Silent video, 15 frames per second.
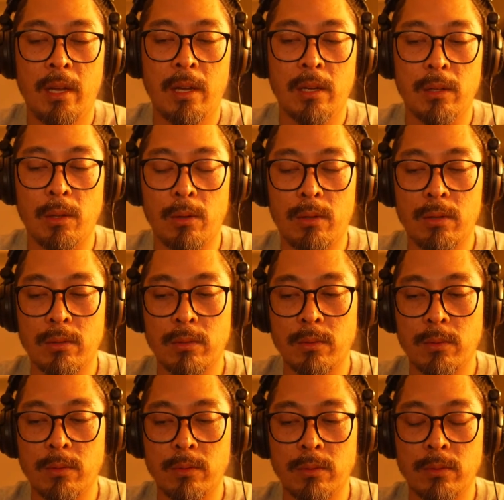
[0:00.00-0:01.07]

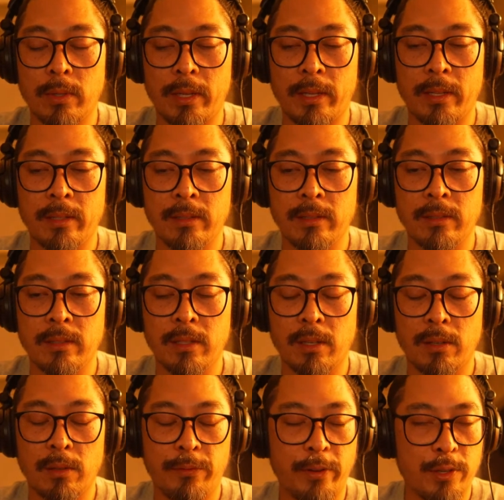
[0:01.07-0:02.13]
local and
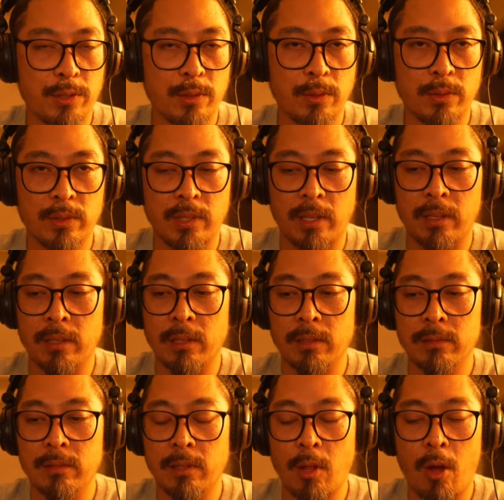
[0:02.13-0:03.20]
officials and
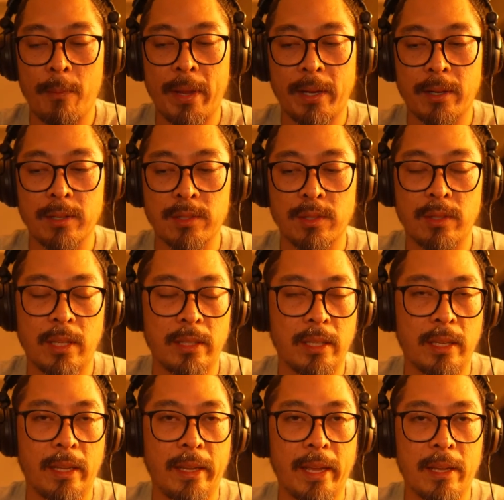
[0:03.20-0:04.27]
lawmakers so that
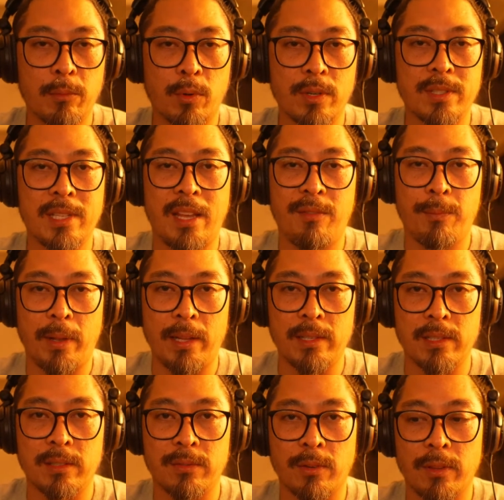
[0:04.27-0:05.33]
they can get more safe
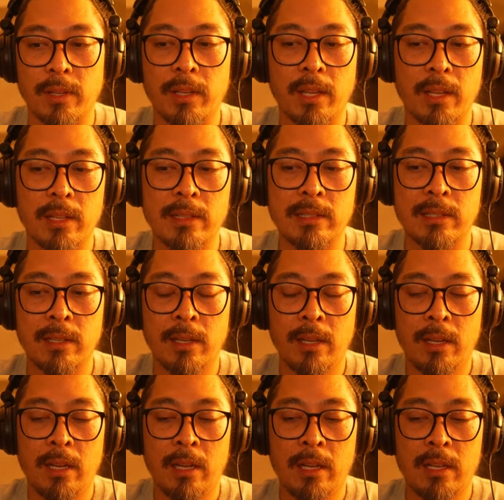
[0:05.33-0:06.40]
places for the kids.
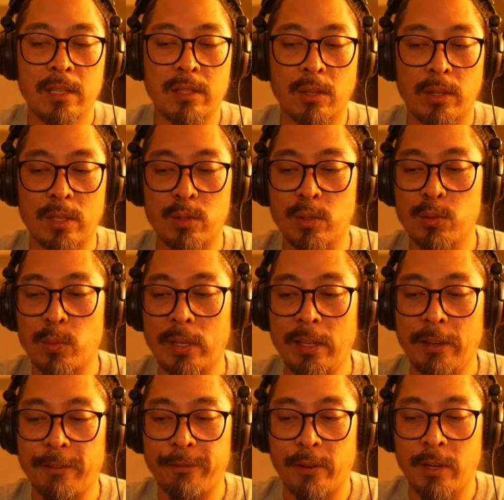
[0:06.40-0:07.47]
So this was
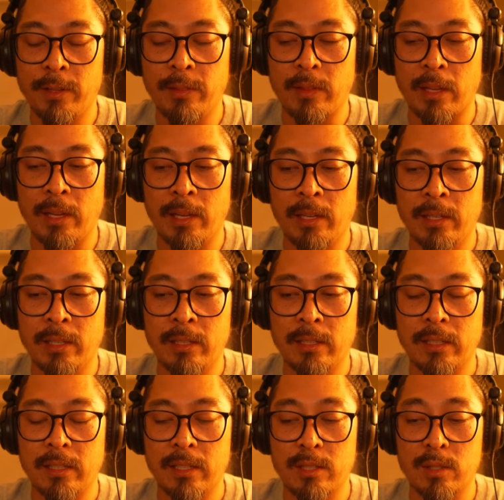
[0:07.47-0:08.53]
really a fun thing.
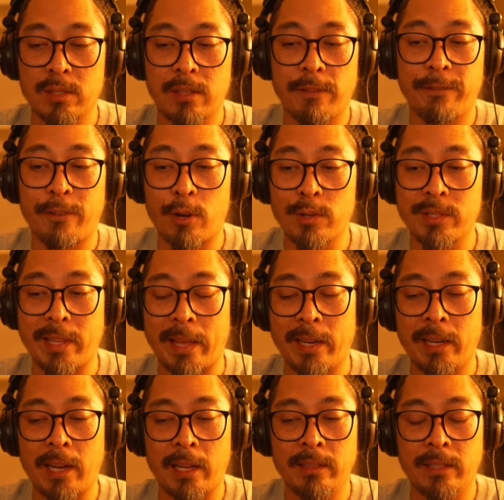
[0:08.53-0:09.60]
This was the first
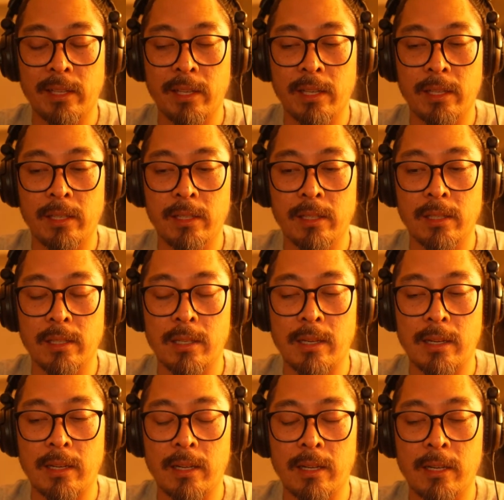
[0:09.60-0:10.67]
edit I did,
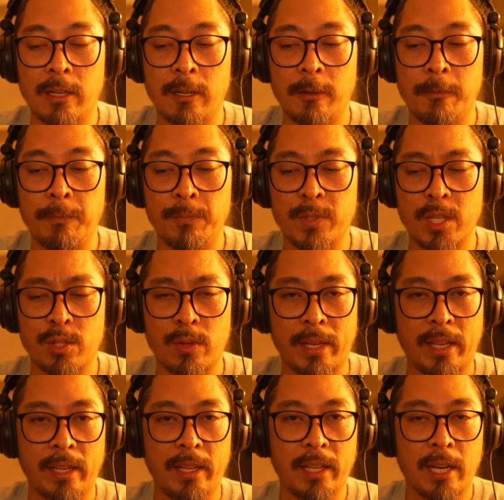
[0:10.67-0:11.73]
just so I
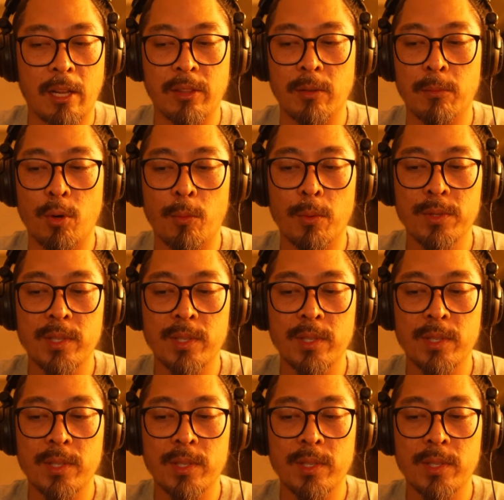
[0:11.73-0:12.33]
can get out the mobile